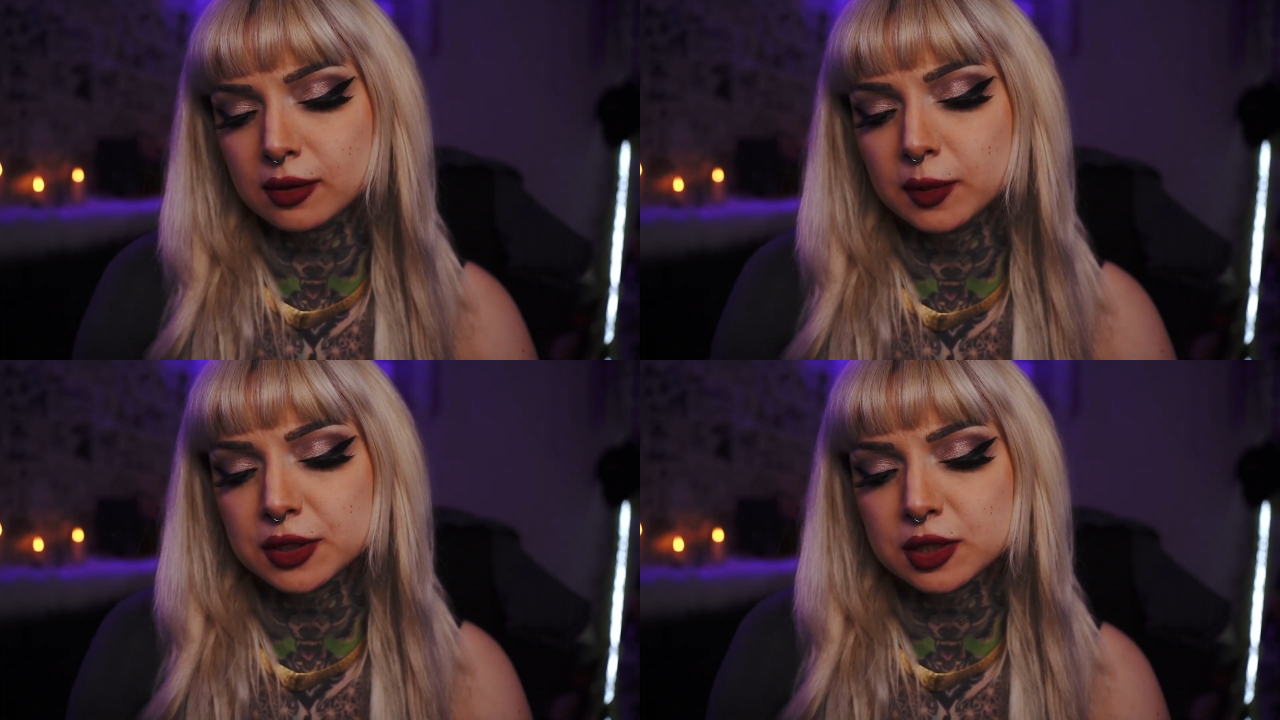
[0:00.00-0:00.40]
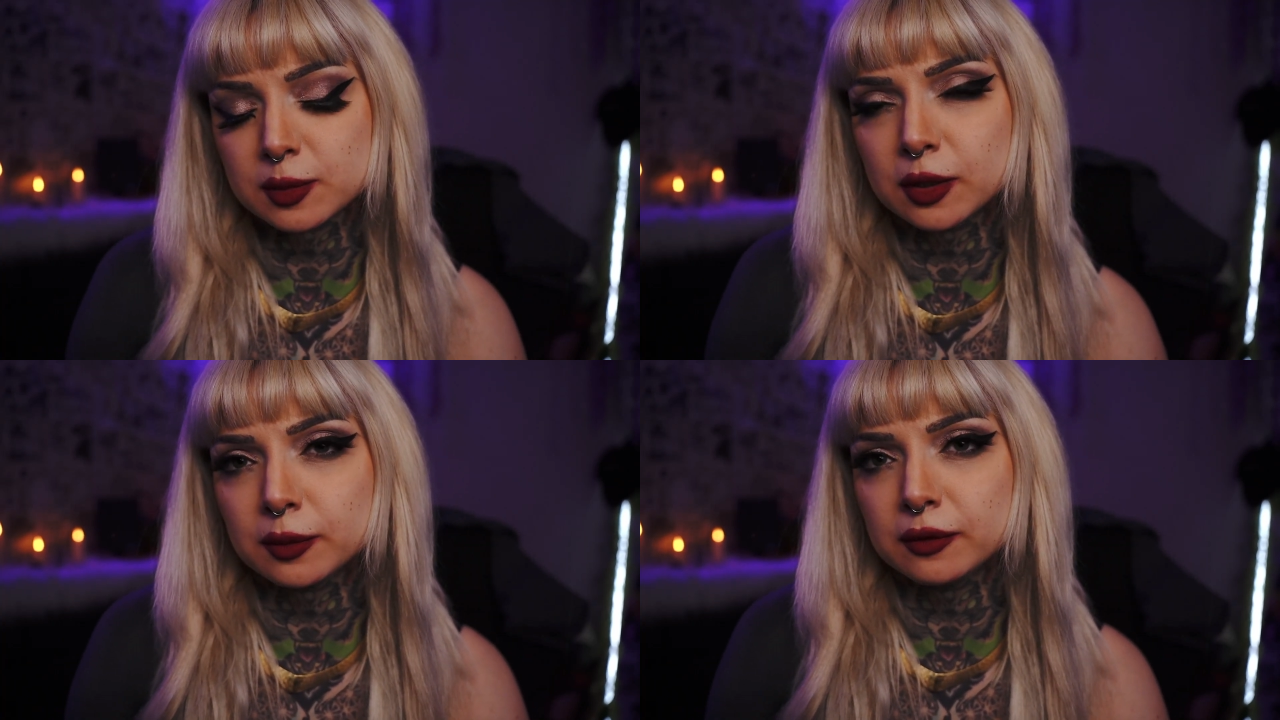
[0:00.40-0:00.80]
much
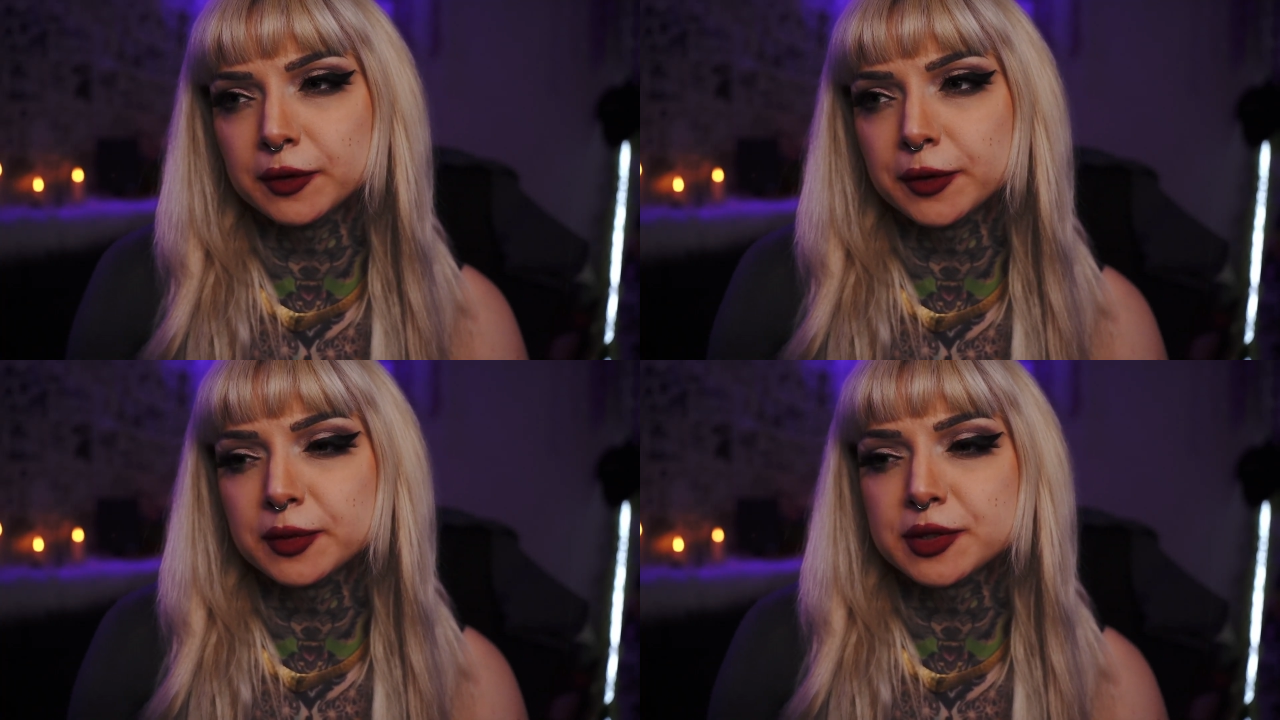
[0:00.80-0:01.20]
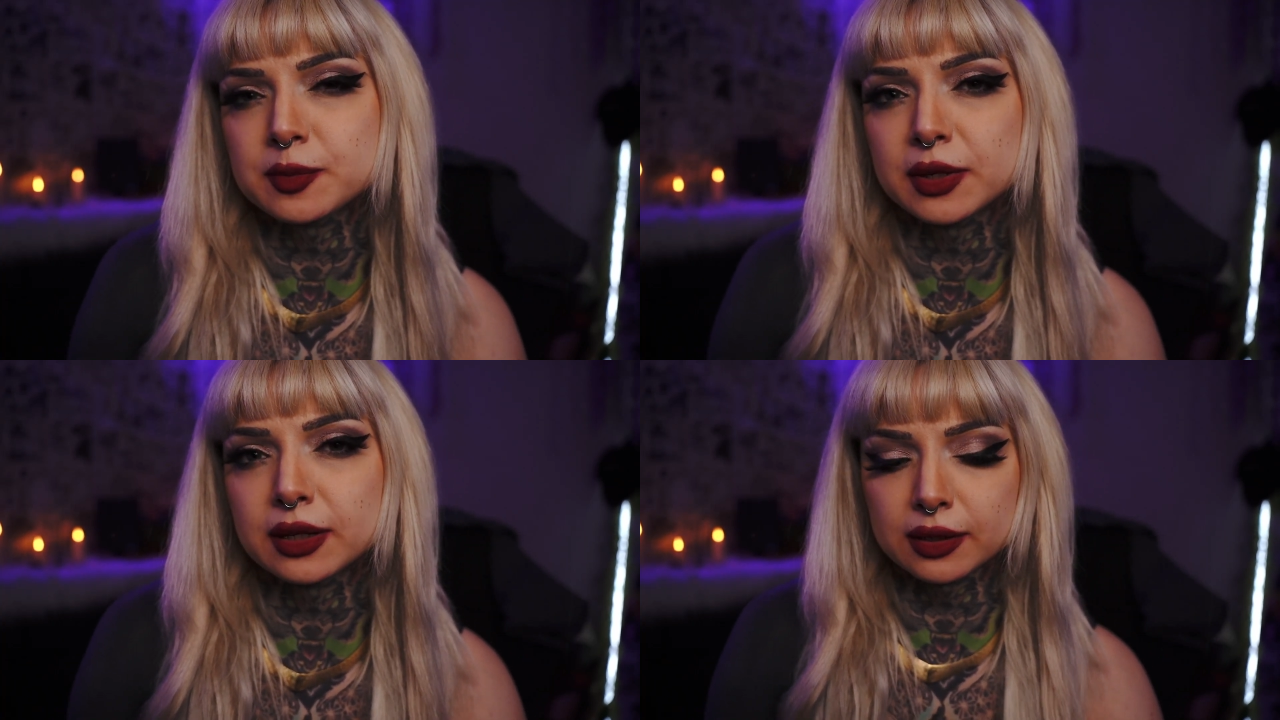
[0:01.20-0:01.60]
about my room is
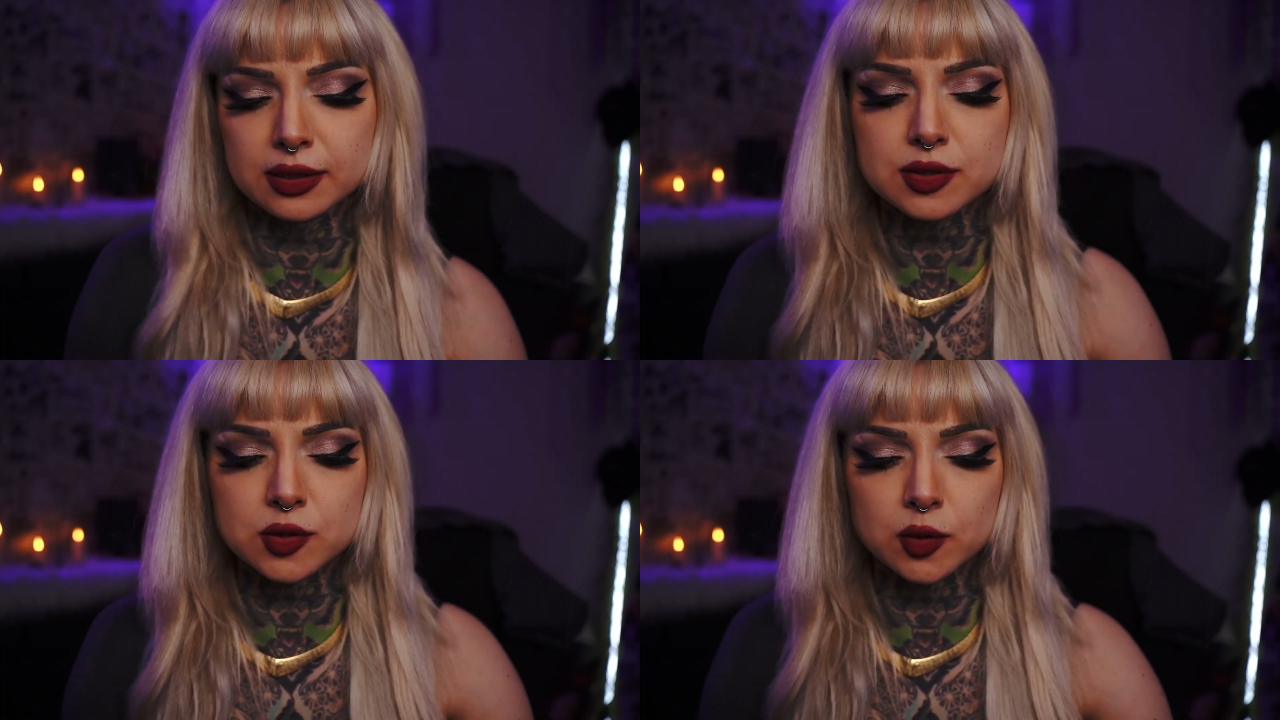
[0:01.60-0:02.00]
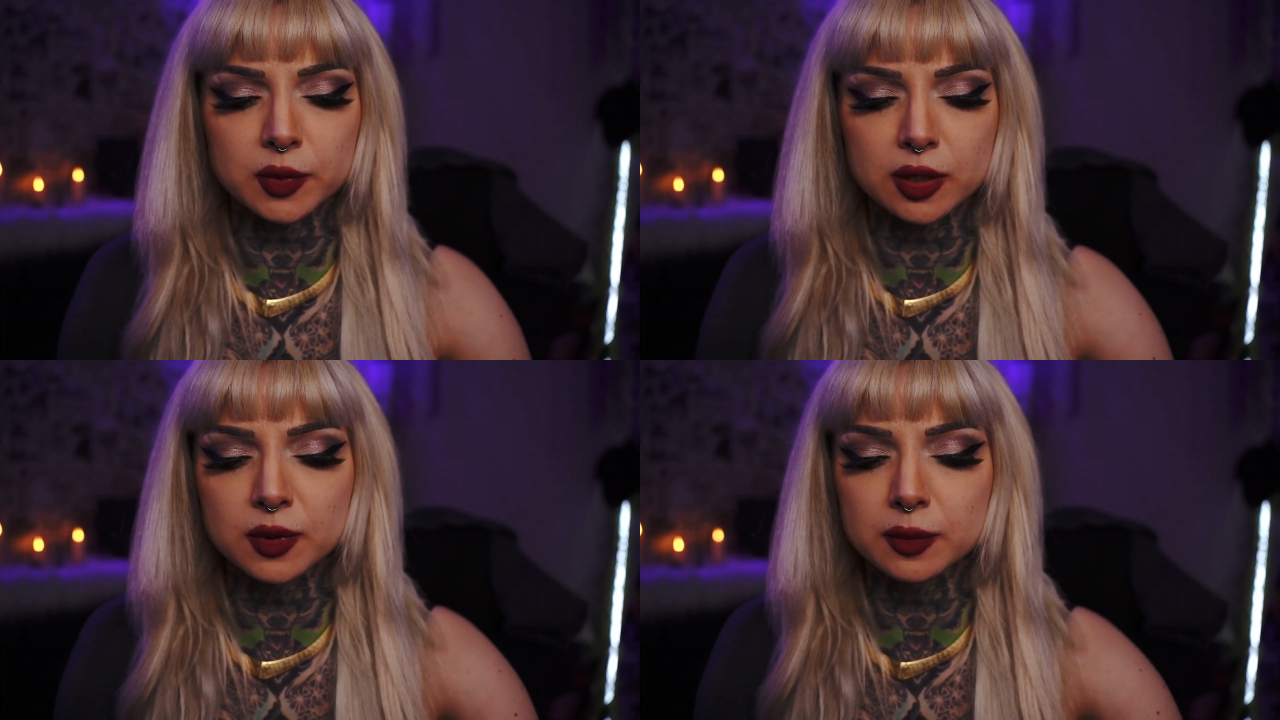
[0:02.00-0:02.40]
because so
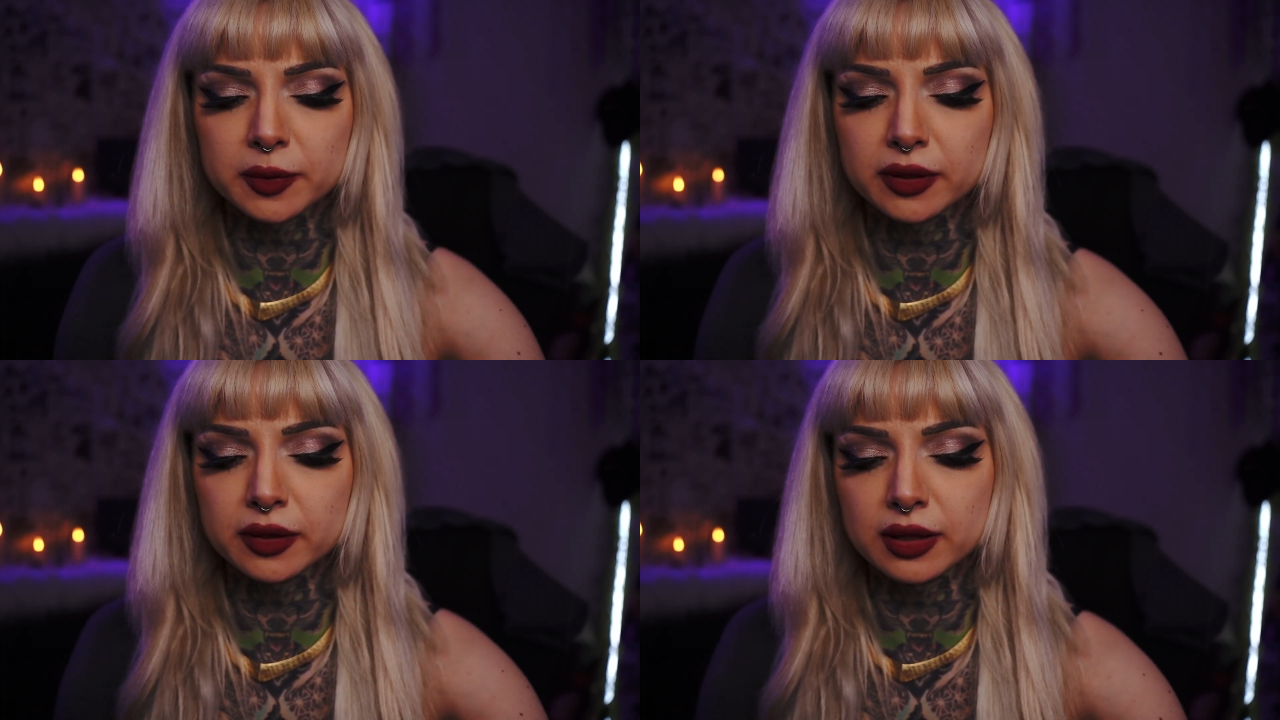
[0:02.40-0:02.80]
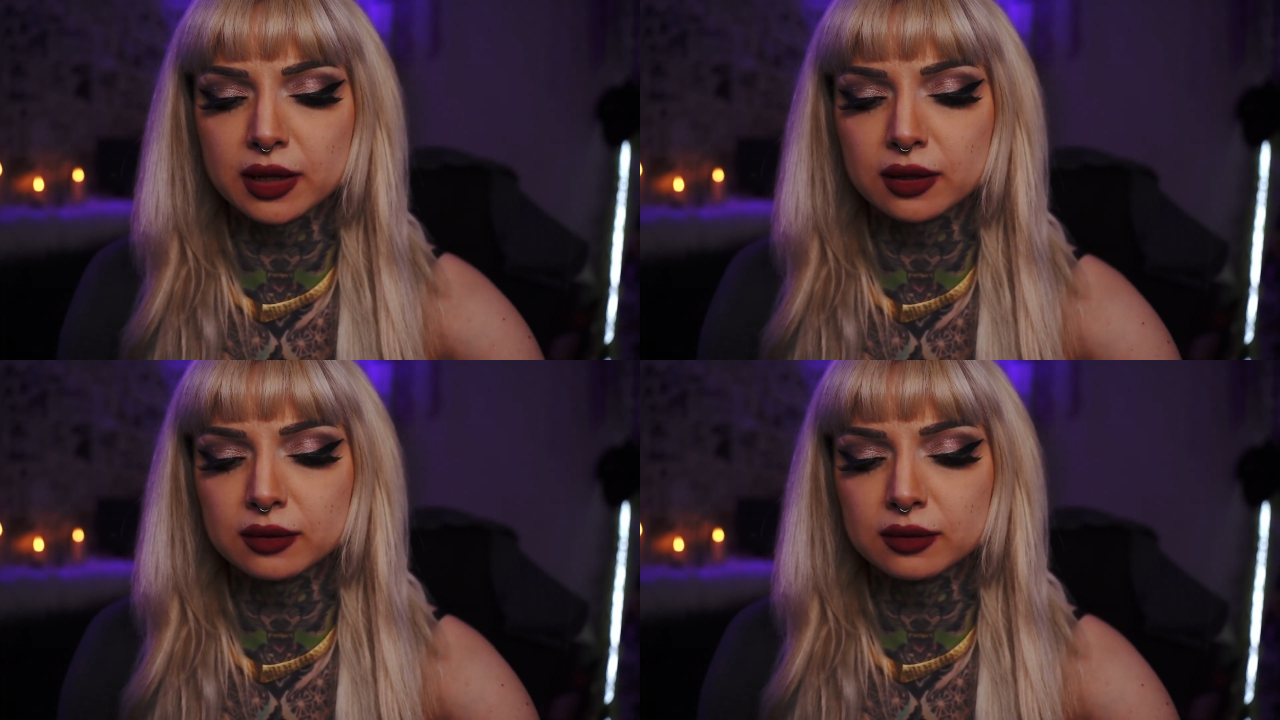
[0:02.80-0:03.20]
many people are
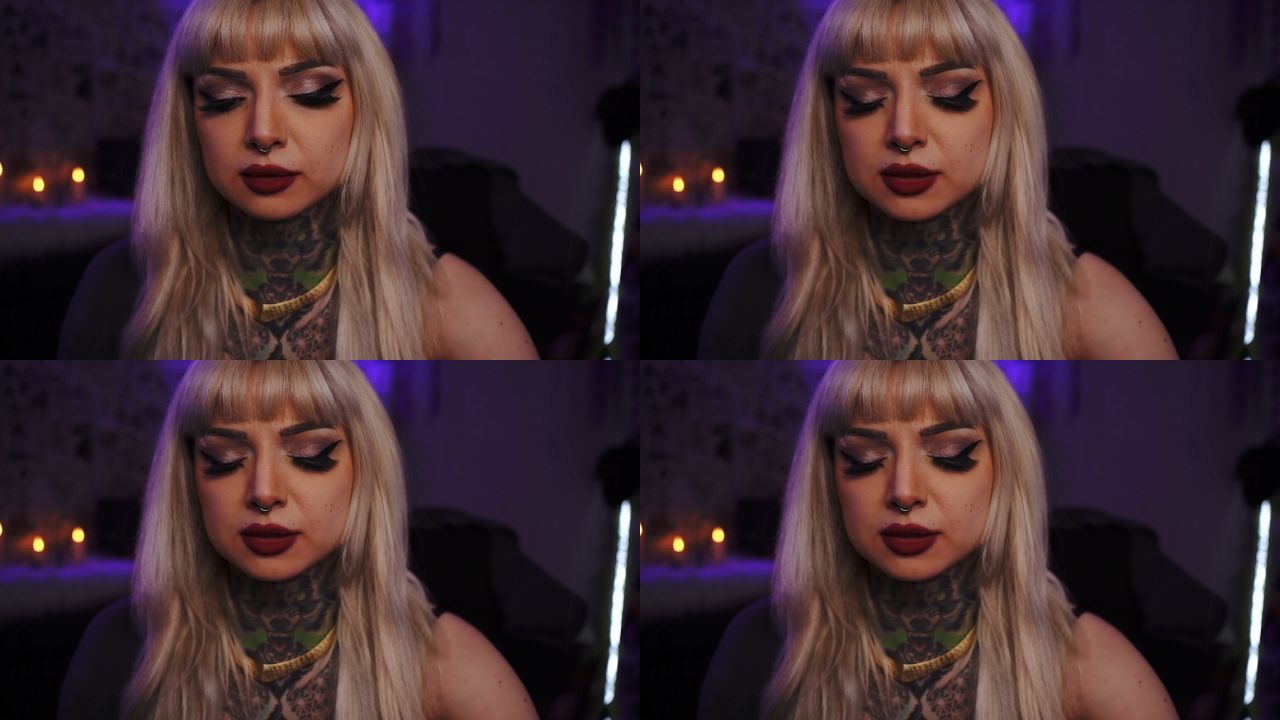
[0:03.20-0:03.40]
like,